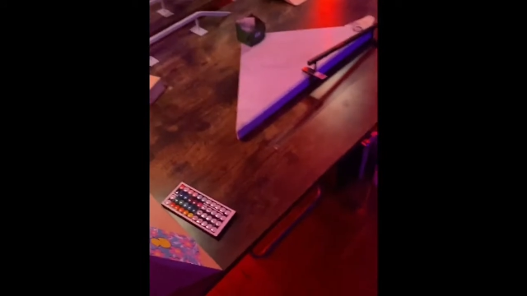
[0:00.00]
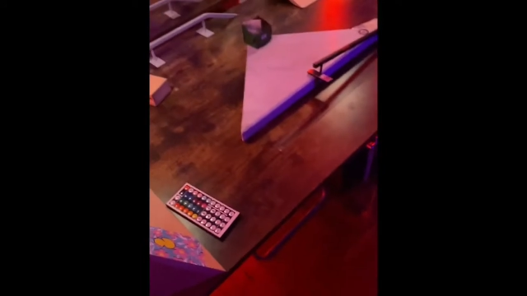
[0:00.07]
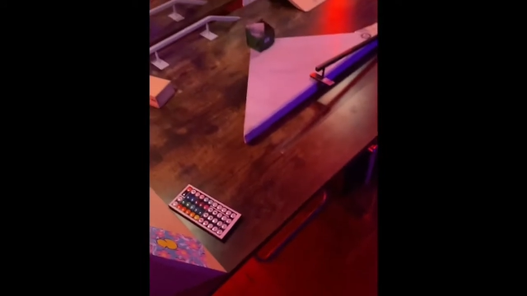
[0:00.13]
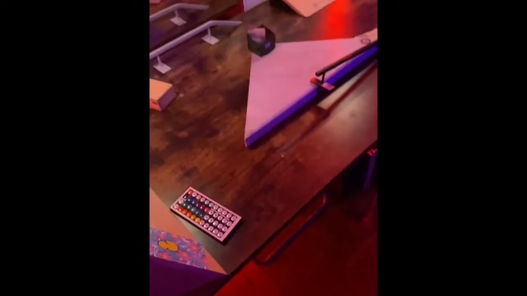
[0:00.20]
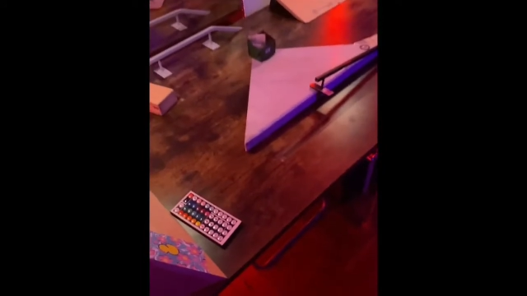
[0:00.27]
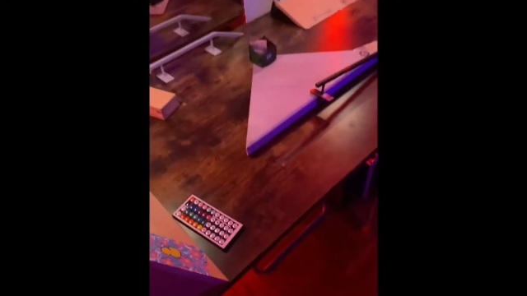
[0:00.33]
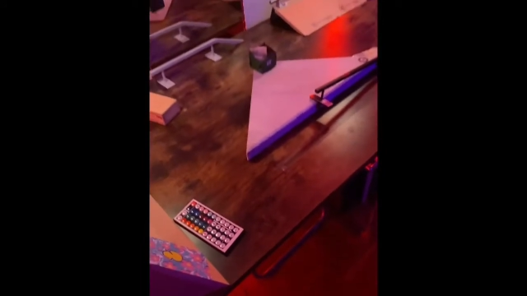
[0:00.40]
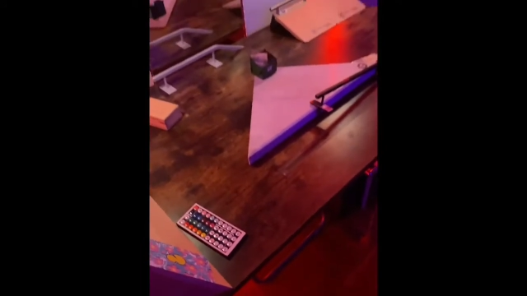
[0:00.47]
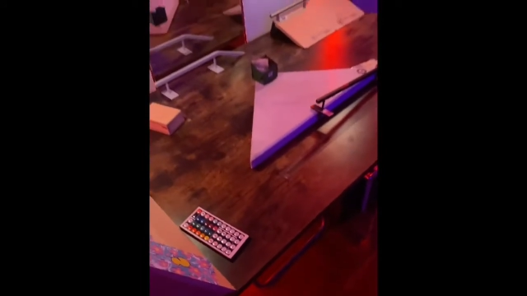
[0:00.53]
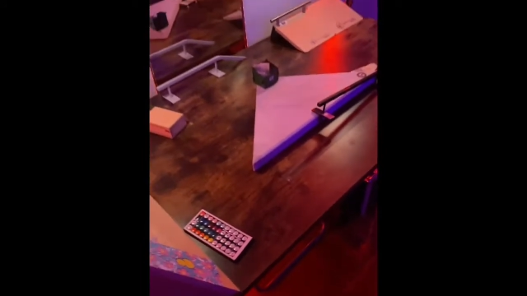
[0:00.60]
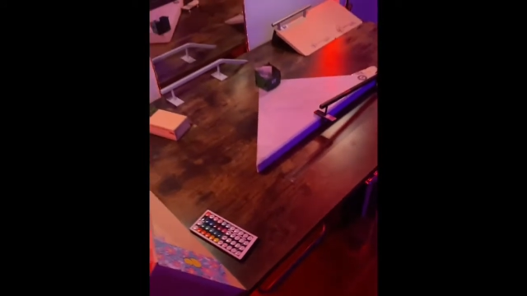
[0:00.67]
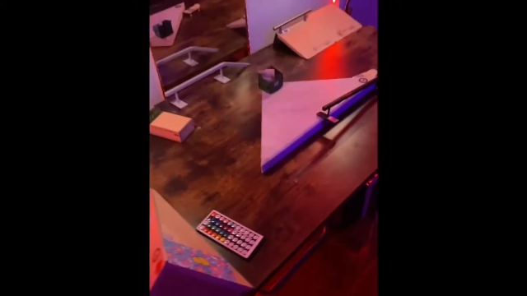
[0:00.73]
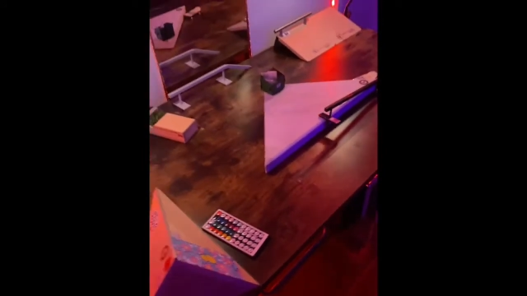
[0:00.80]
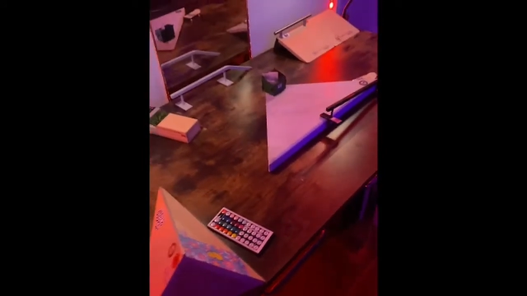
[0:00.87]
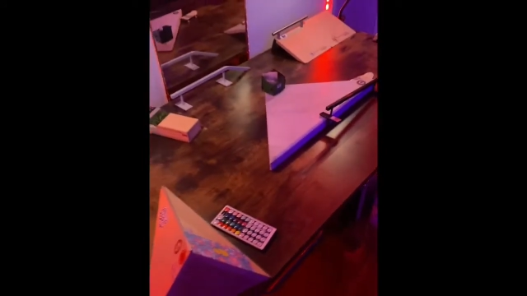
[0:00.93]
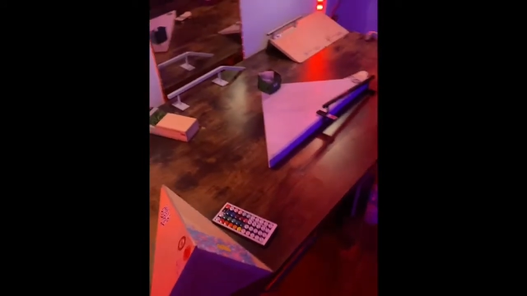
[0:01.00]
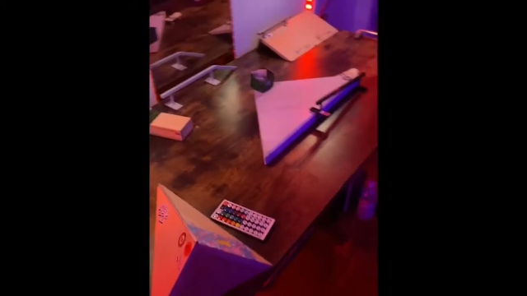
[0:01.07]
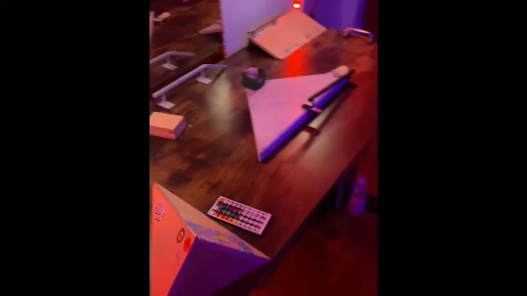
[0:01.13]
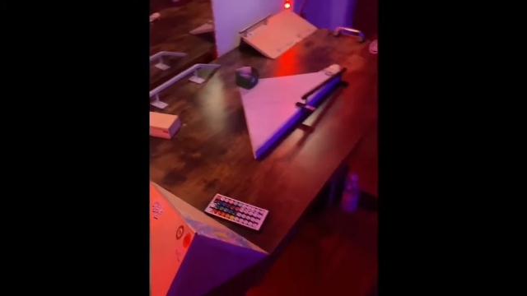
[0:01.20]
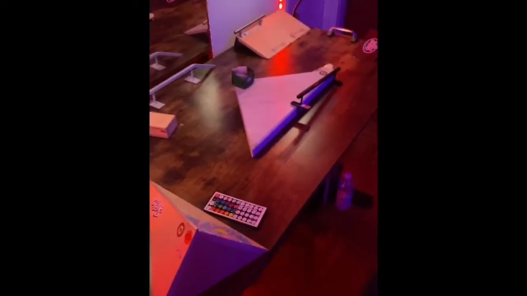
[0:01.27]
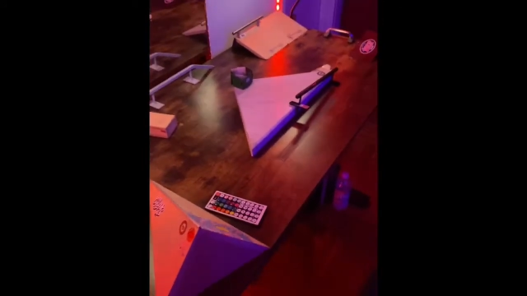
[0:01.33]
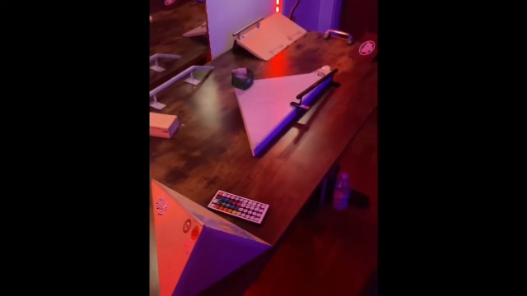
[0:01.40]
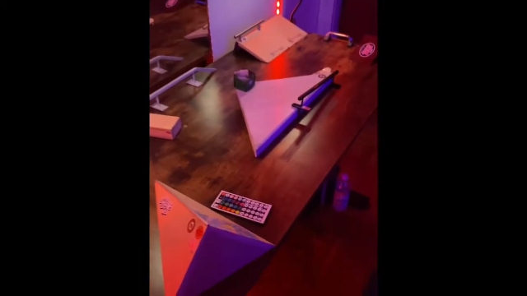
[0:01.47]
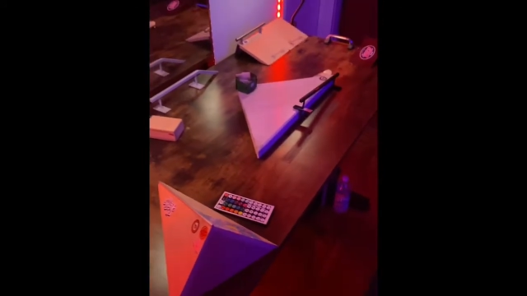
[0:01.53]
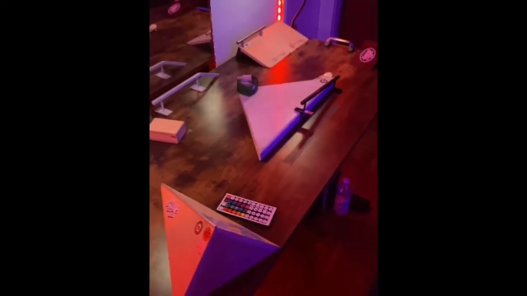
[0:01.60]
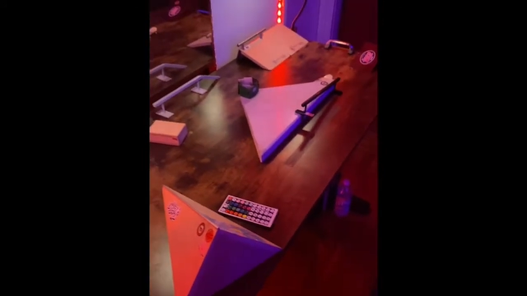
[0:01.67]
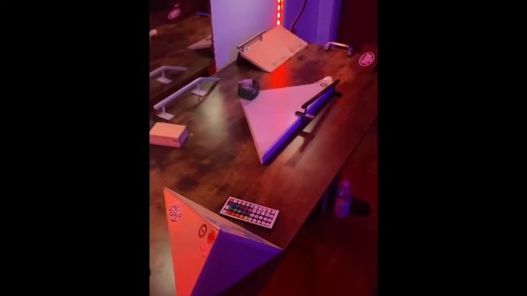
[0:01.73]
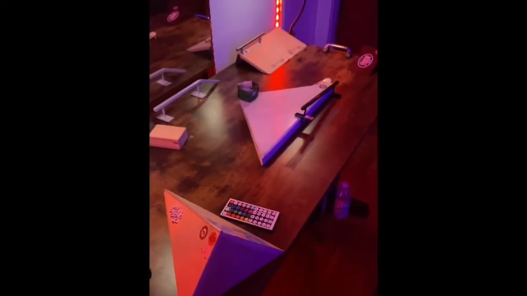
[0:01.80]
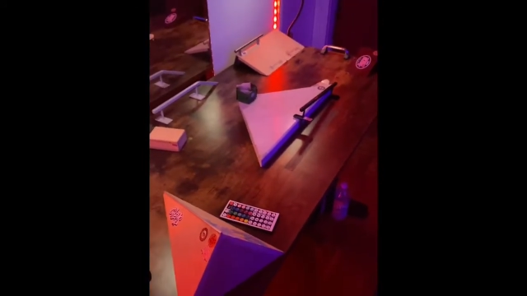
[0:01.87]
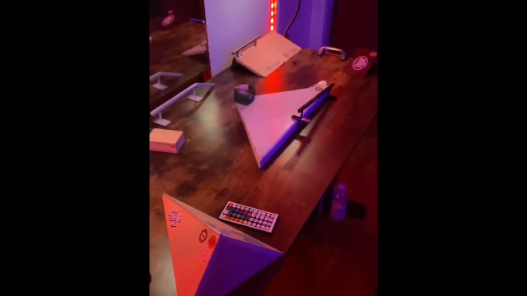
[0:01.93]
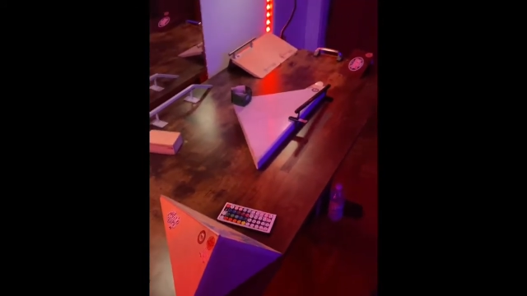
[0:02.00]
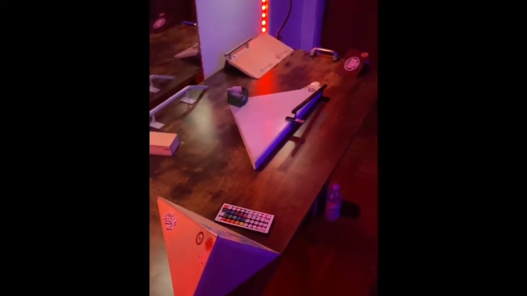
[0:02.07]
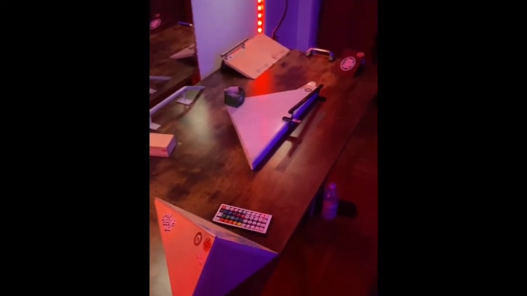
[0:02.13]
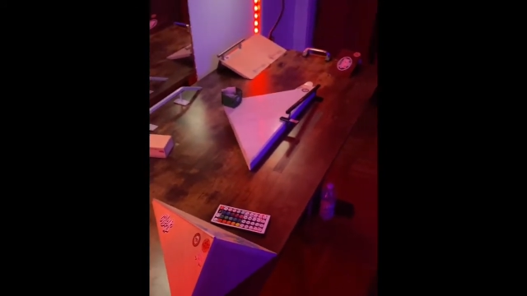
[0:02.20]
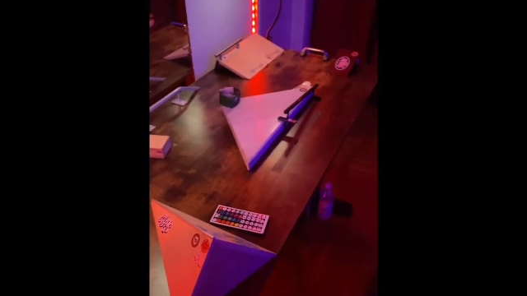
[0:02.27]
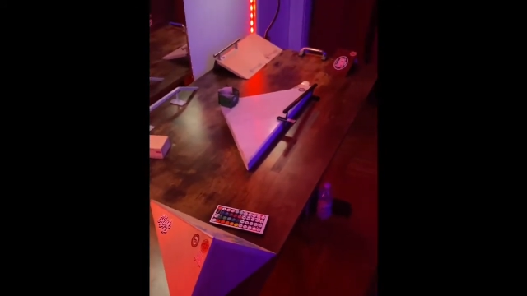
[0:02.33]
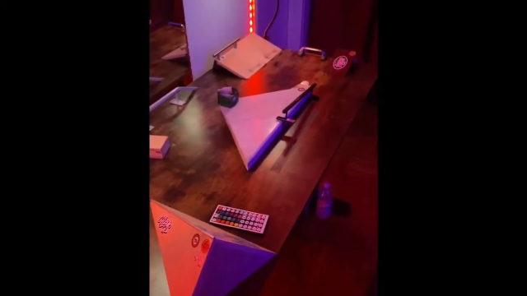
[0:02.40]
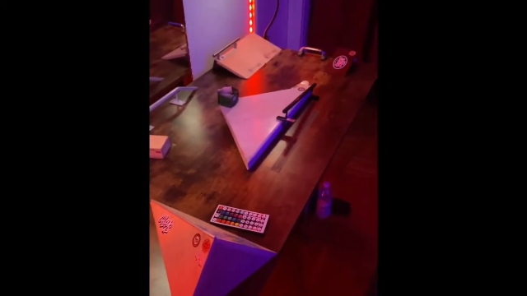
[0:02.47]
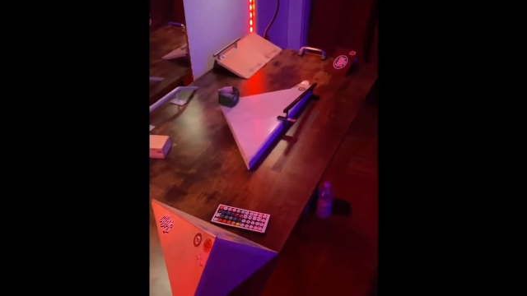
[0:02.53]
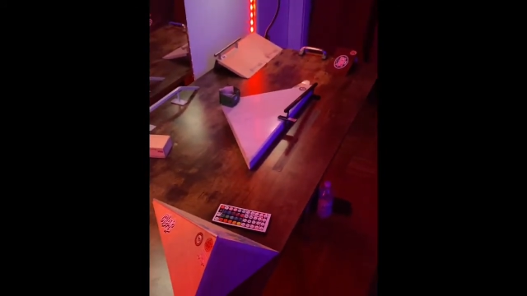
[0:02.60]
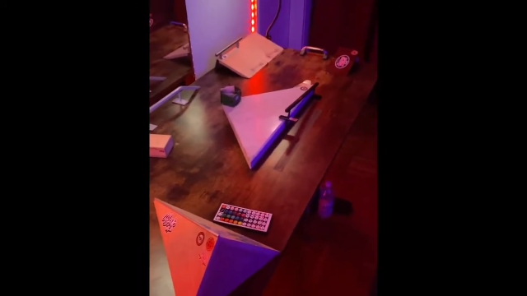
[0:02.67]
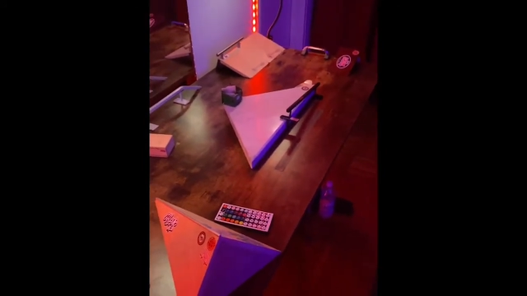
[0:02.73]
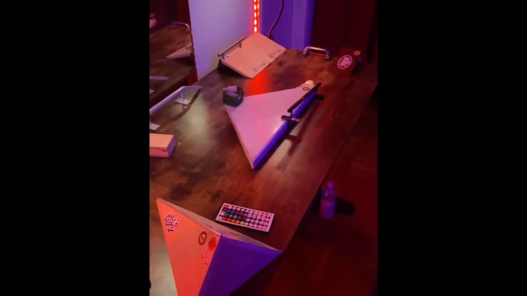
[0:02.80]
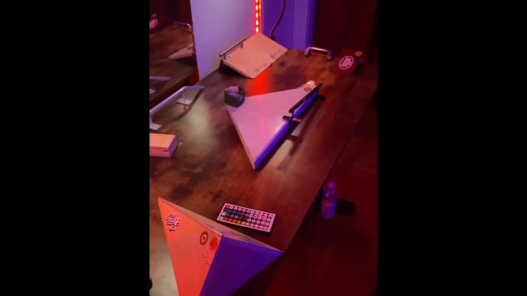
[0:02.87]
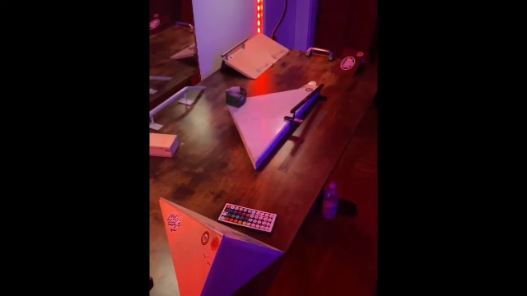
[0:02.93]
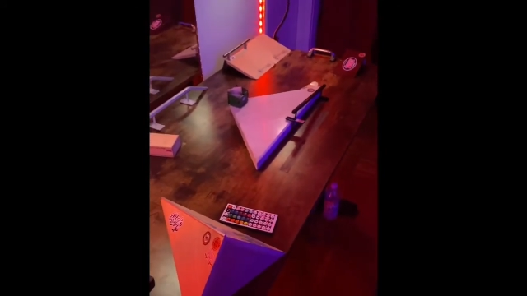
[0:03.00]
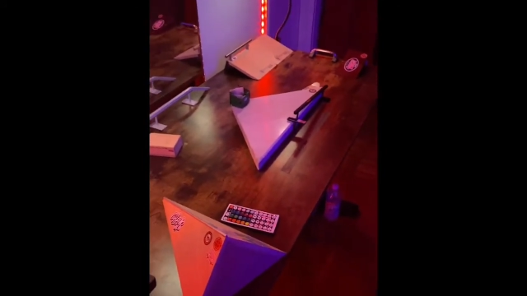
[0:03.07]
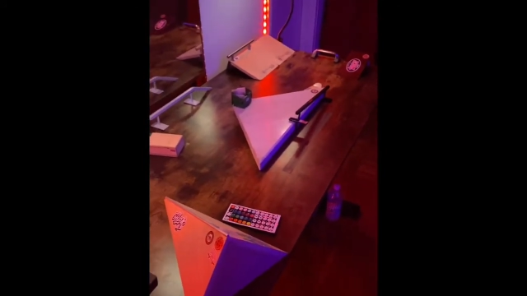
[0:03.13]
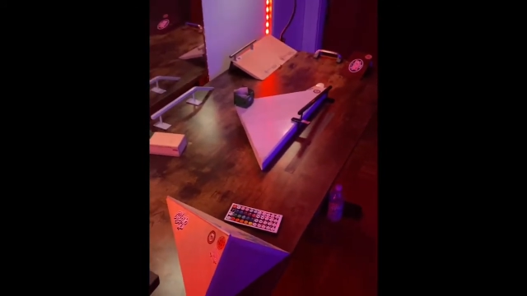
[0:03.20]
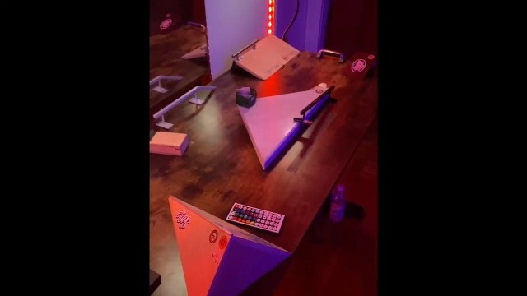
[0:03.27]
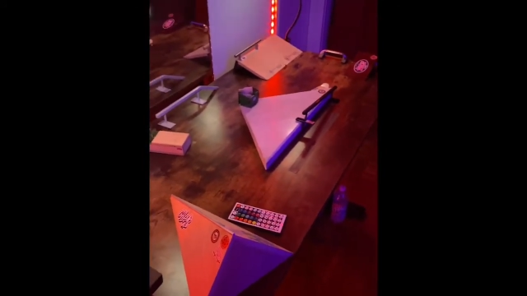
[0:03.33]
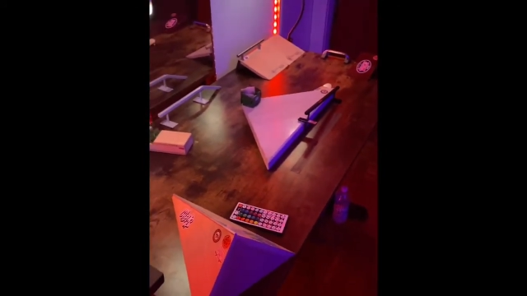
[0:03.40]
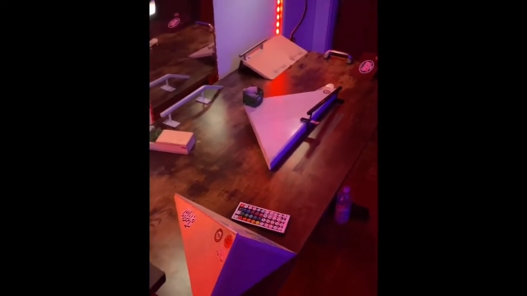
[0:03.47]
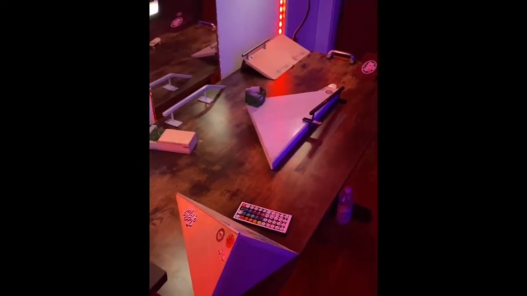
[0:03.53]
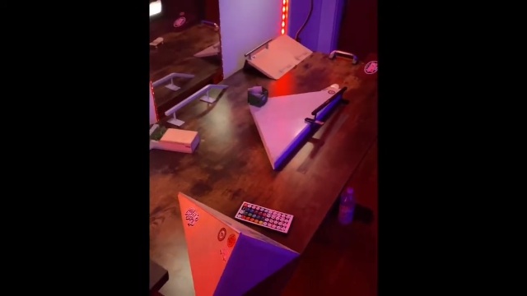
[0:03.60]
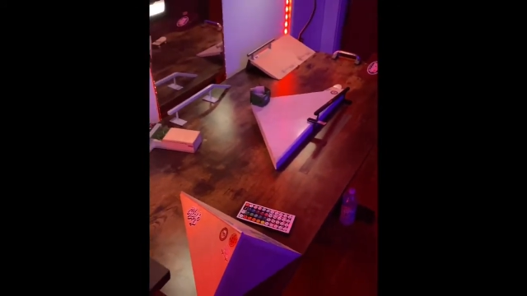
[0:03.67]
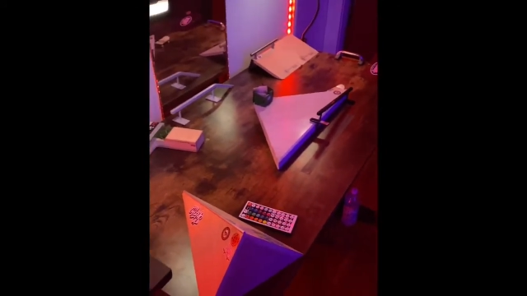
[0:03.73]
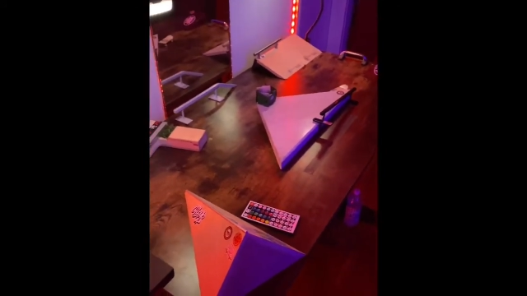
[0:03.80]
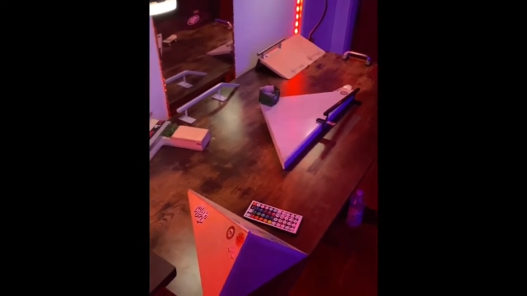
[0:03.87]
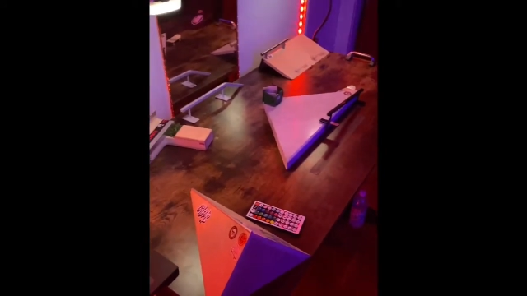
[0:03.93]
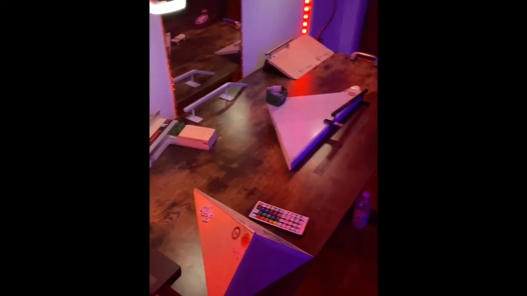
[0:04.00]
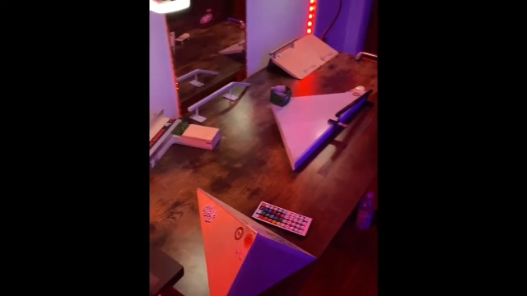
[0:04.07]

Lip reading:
No face is visible, so there are no lips to read.